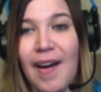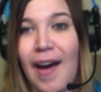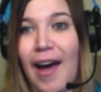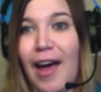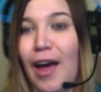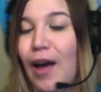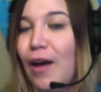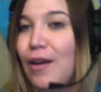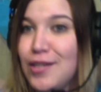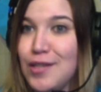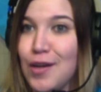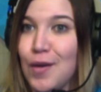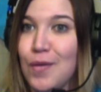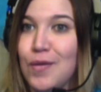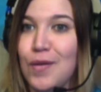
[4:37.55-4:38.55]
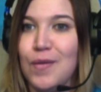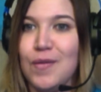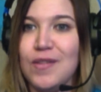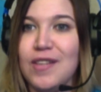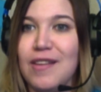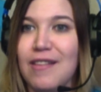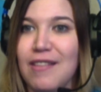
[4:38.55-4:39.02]
I also use
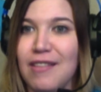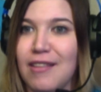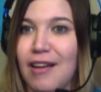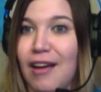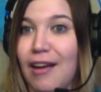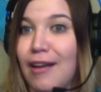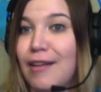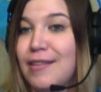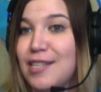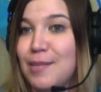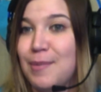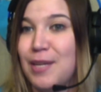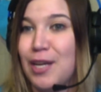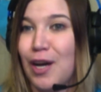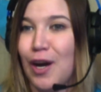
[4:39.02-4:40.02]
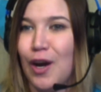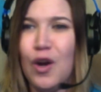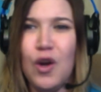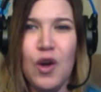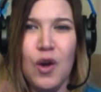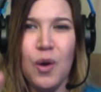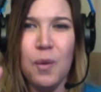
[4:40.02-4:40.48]
the T P R.
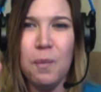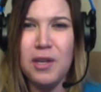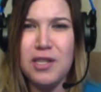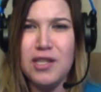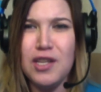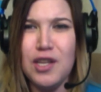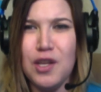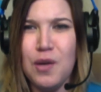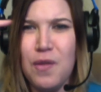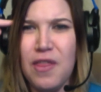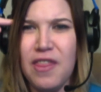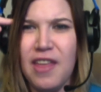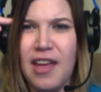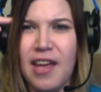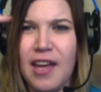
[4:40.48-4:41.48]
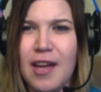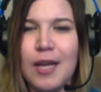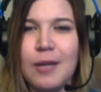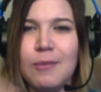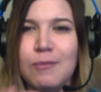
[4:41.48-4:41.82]
What do you think?